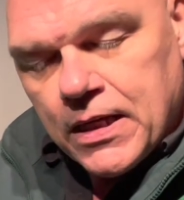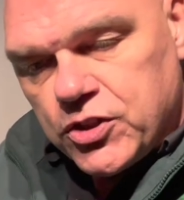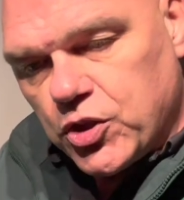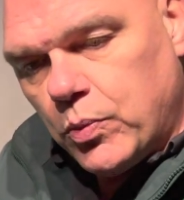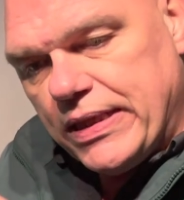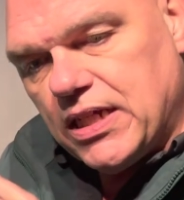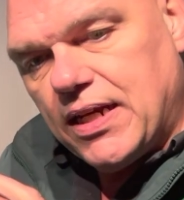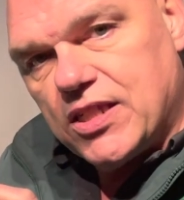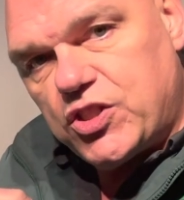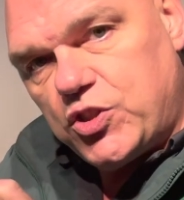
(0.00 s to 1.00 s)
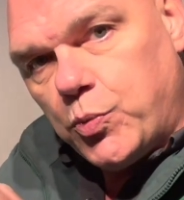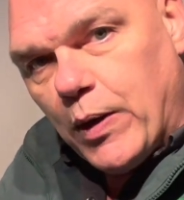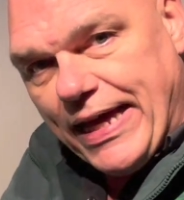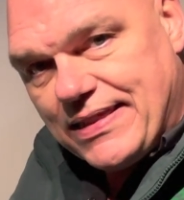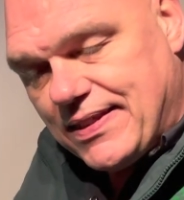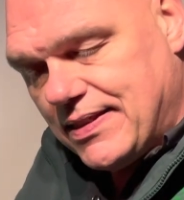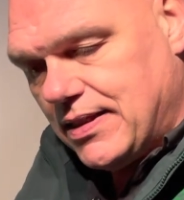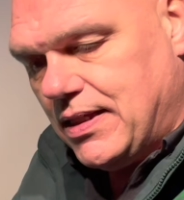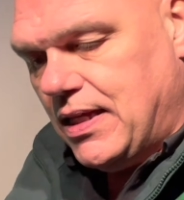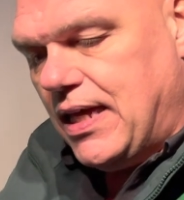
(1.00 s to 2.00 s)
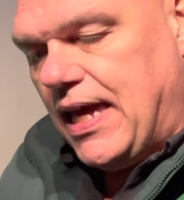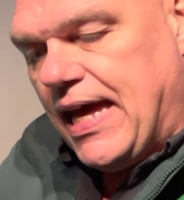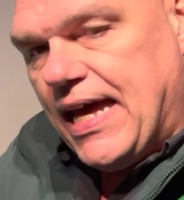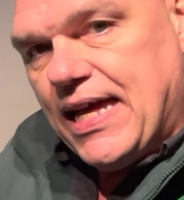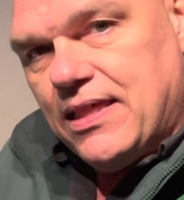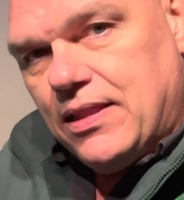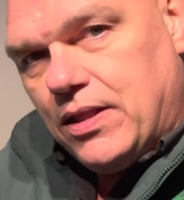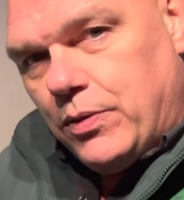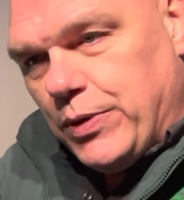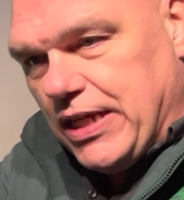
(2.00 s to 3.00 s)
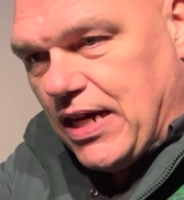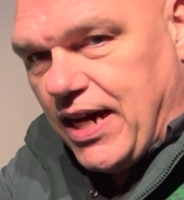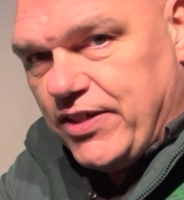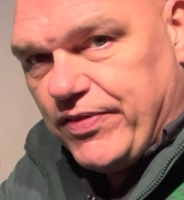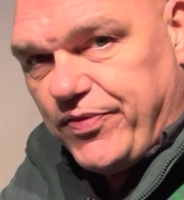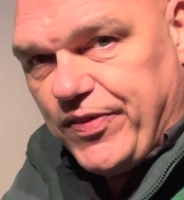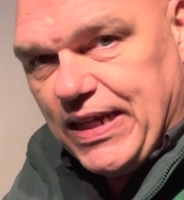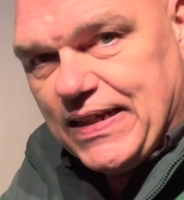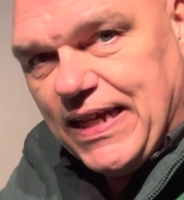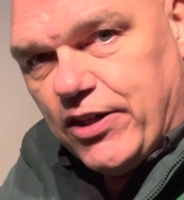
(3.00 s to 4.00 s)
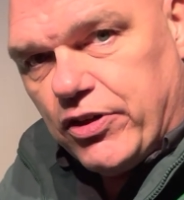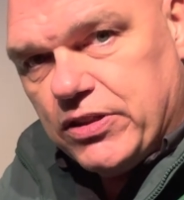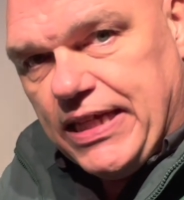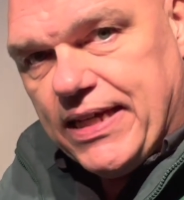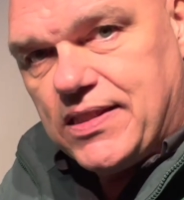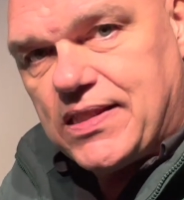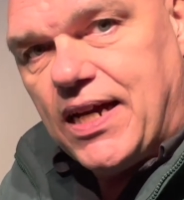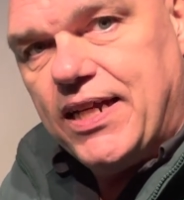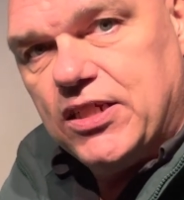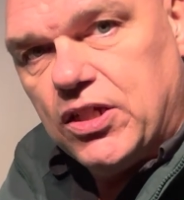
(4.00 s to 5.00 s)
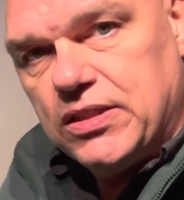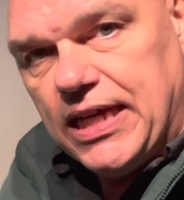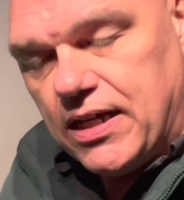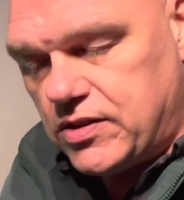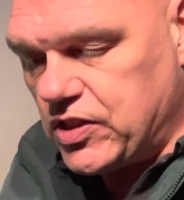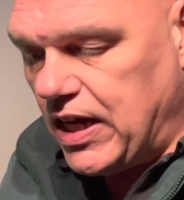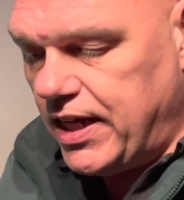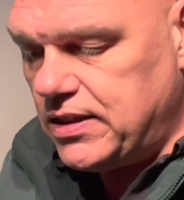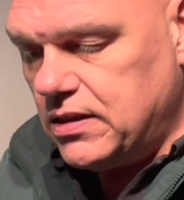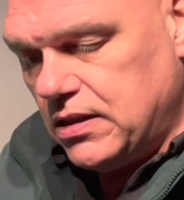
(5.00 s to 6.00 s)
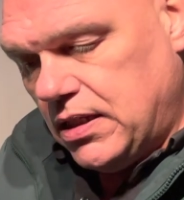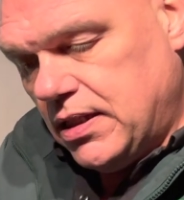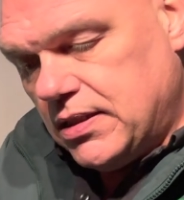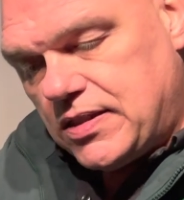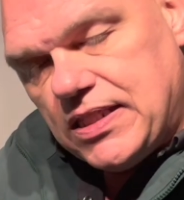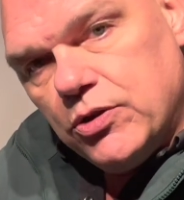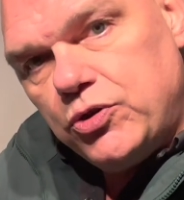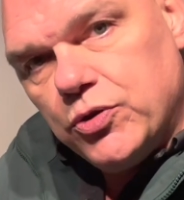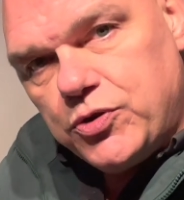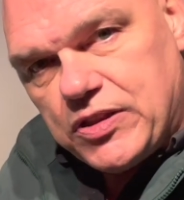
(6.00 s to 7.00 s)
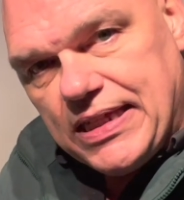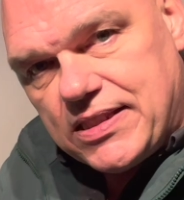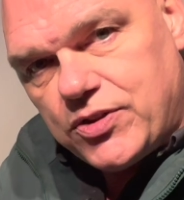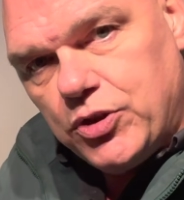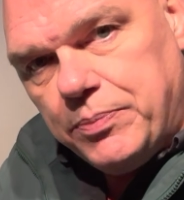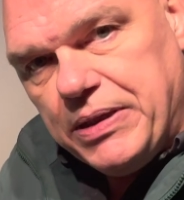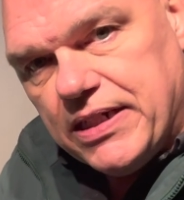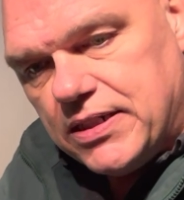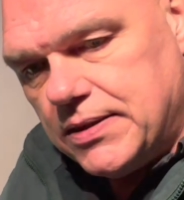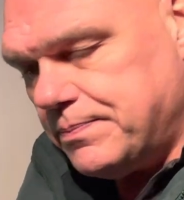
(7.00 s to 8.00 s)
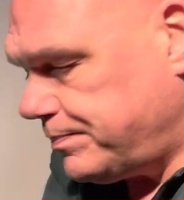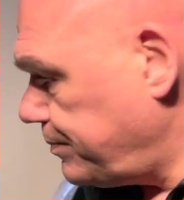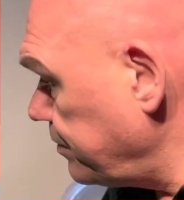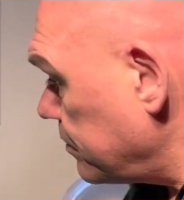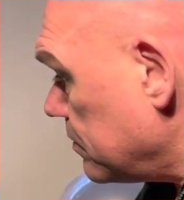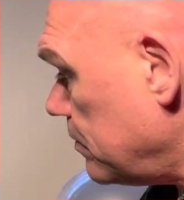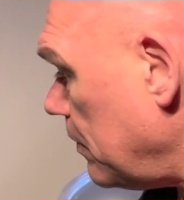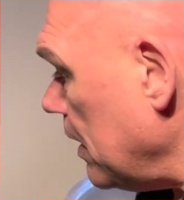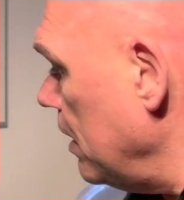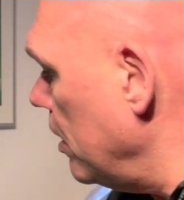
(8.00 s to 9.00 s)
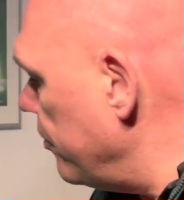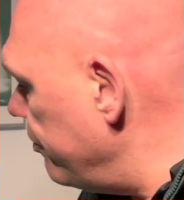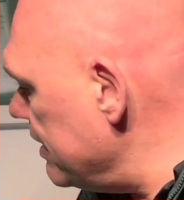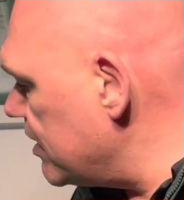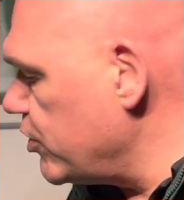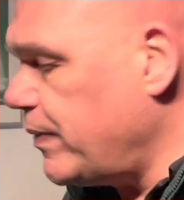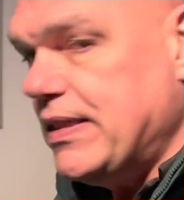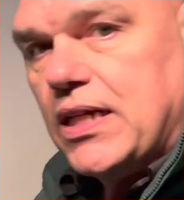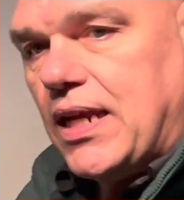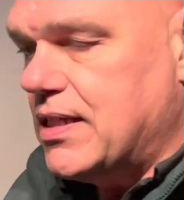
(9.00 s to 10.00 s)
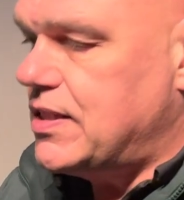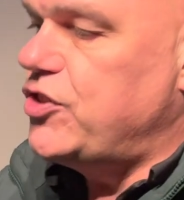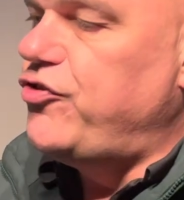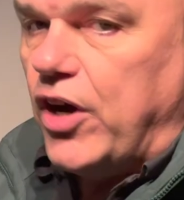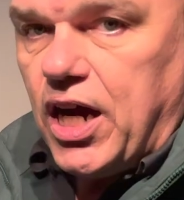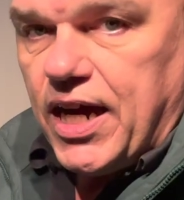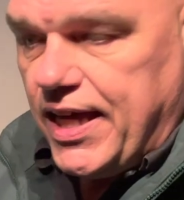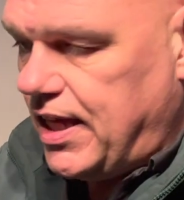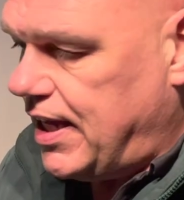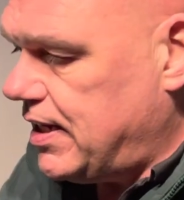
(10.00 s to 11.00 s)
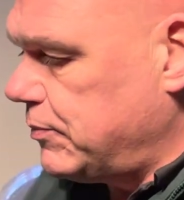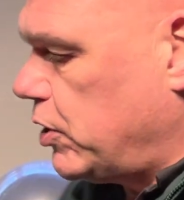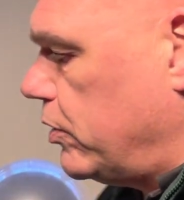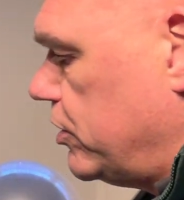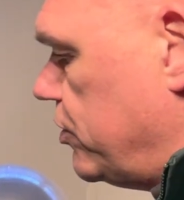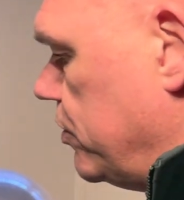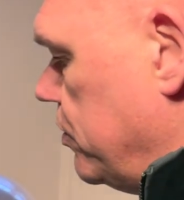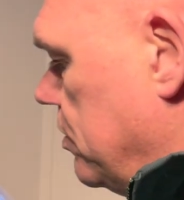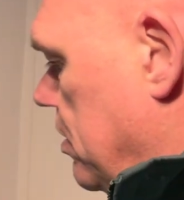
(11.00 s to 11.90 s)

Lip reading: So when the glass is wet and with a hydrophilic layer on the inside and on the outside, the CO2 sticks to the beer. For instance, when the glass is dry and I'm going to